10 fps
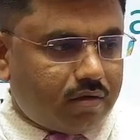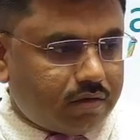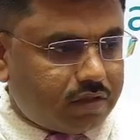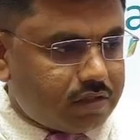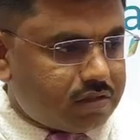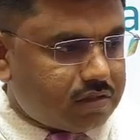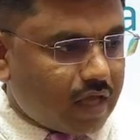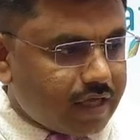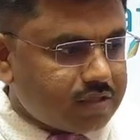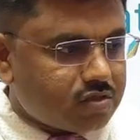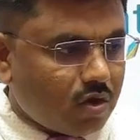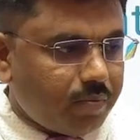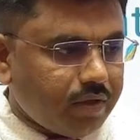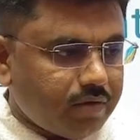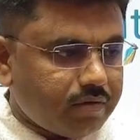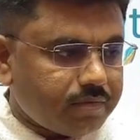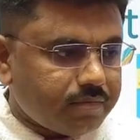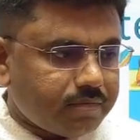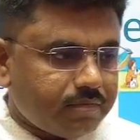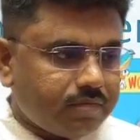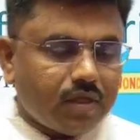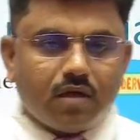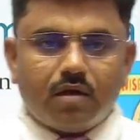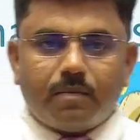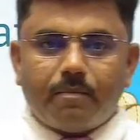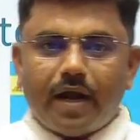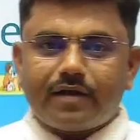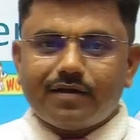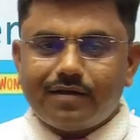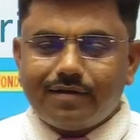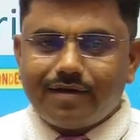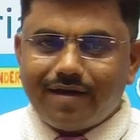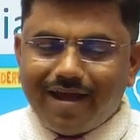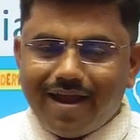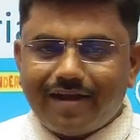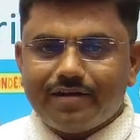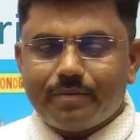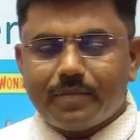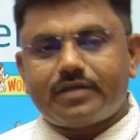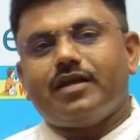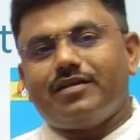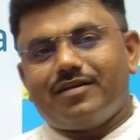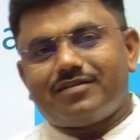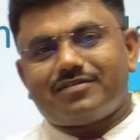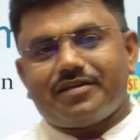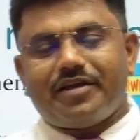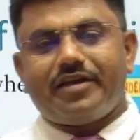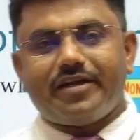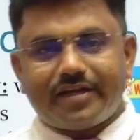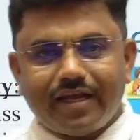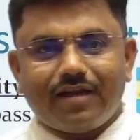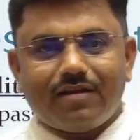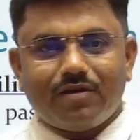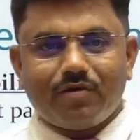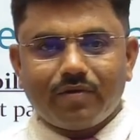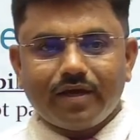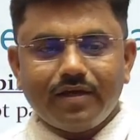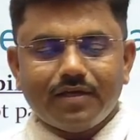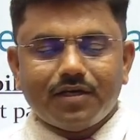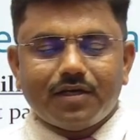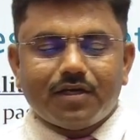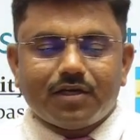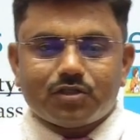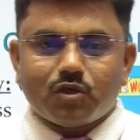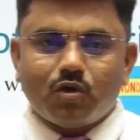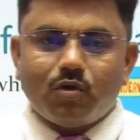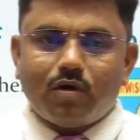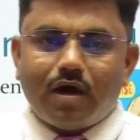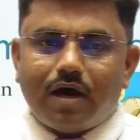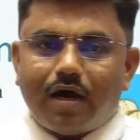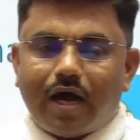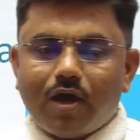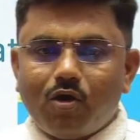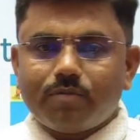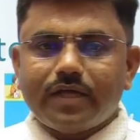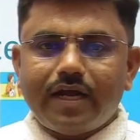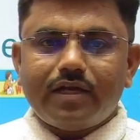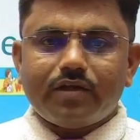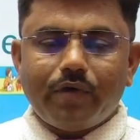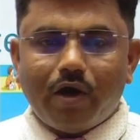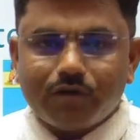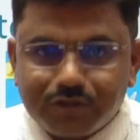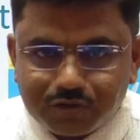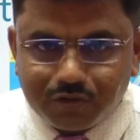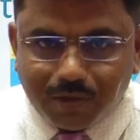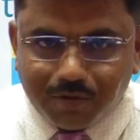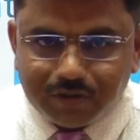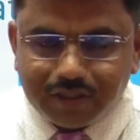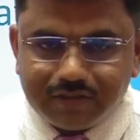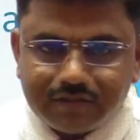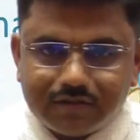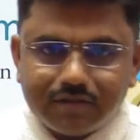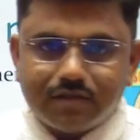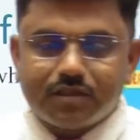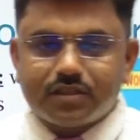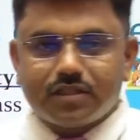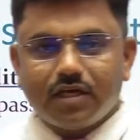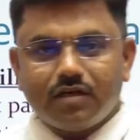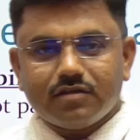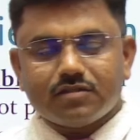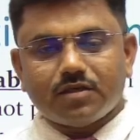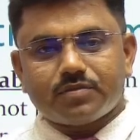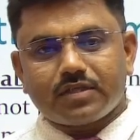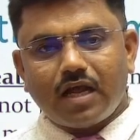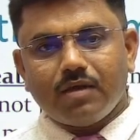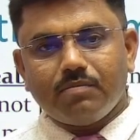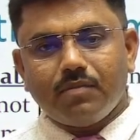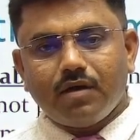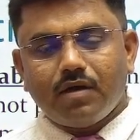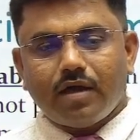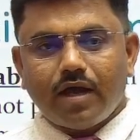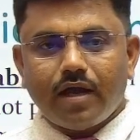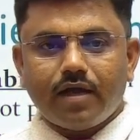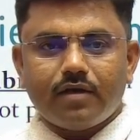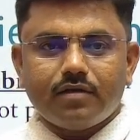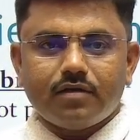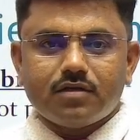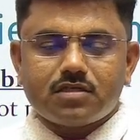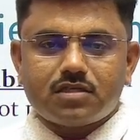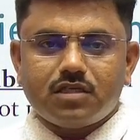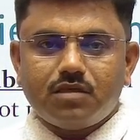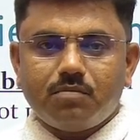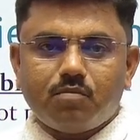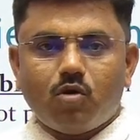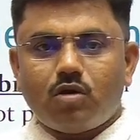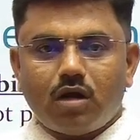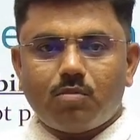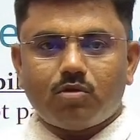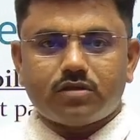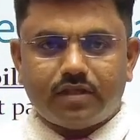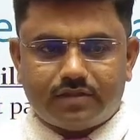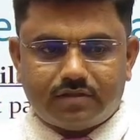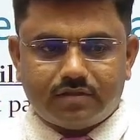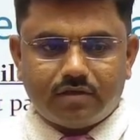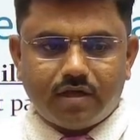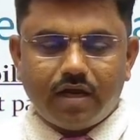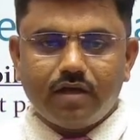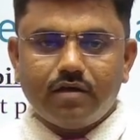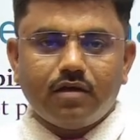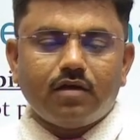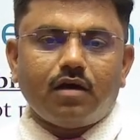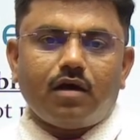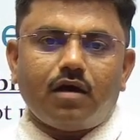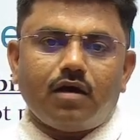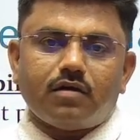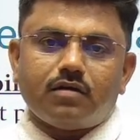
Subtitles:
this science topic, matter and materials in detail. Okay, so I hope that you have understood about this. Share, subscribe and see more about this, and uh,